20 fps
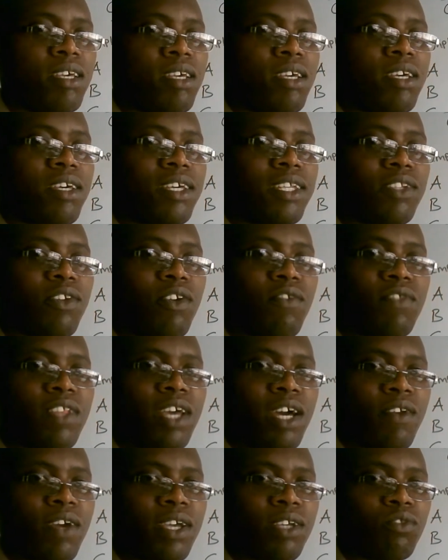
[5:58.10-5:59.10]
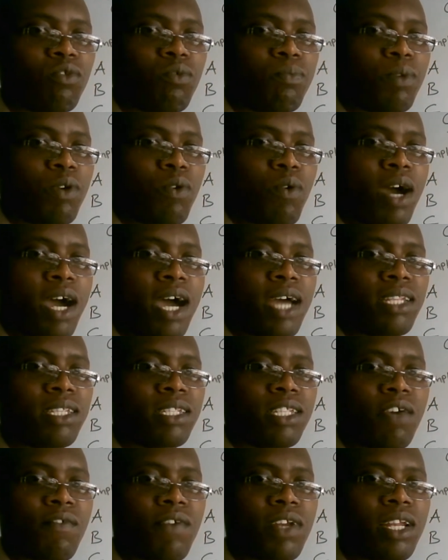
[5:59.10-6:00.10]
So if they are going to be 1,
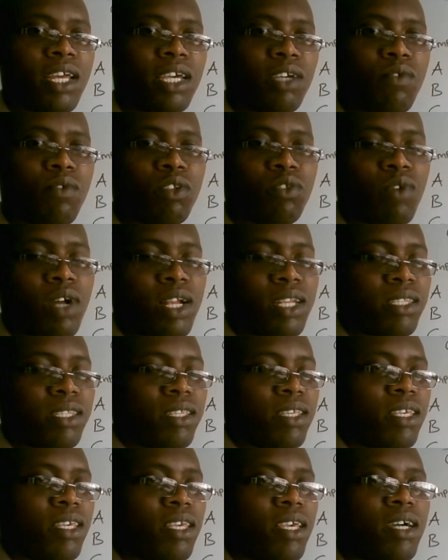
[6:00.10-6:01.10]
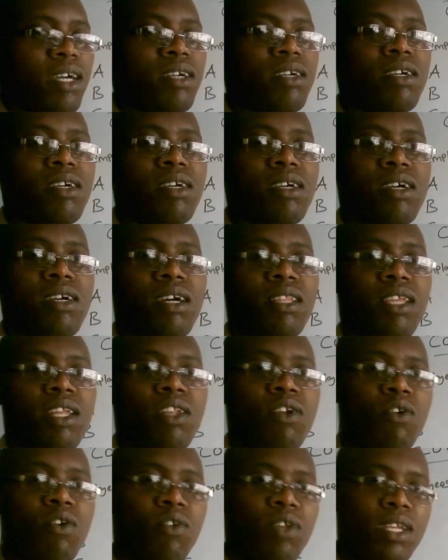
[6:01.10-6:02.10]
7, like what you are seeing here, then
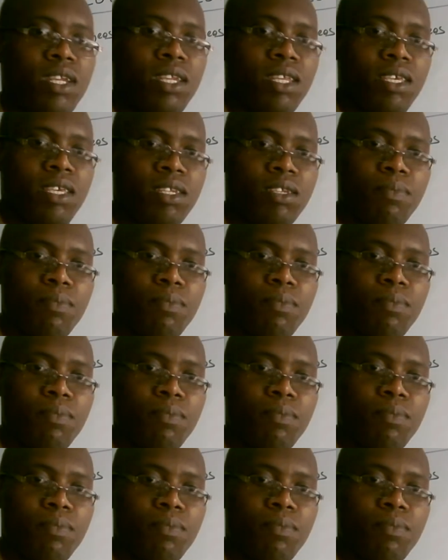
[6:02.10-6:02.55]
already it